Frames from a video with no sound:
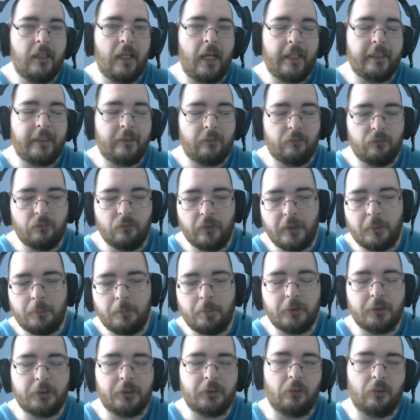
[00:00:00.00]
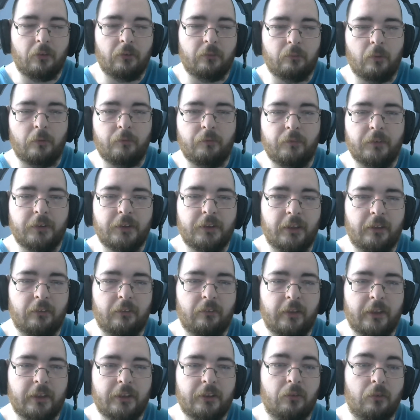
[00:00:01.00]
and they've really pushed on with this
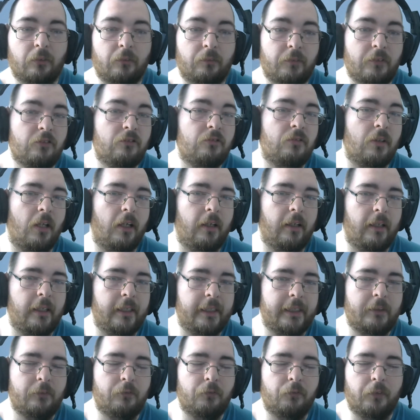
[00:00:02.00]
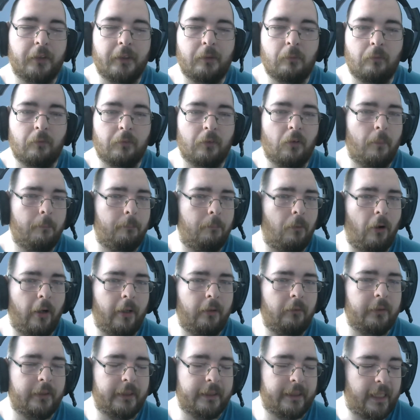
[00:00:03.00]
generation or this E3 with a lot of
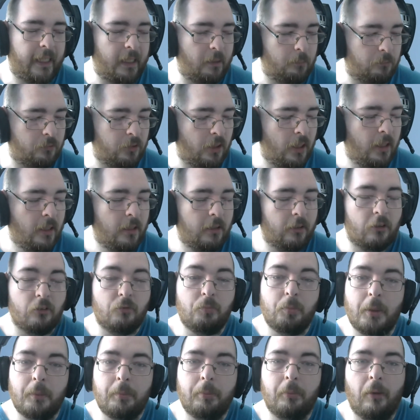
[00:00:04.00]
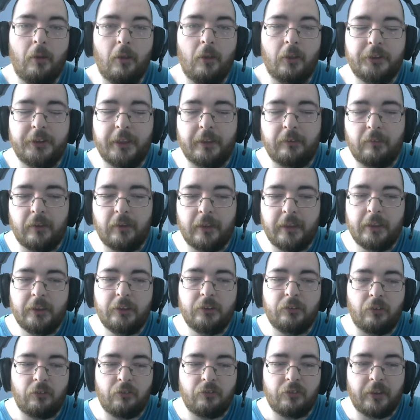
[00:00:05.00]
piratey games because people are generally
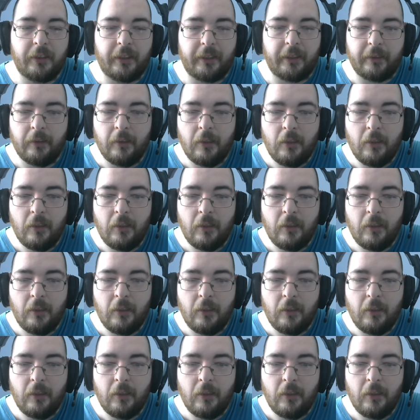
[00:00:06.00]
interested in.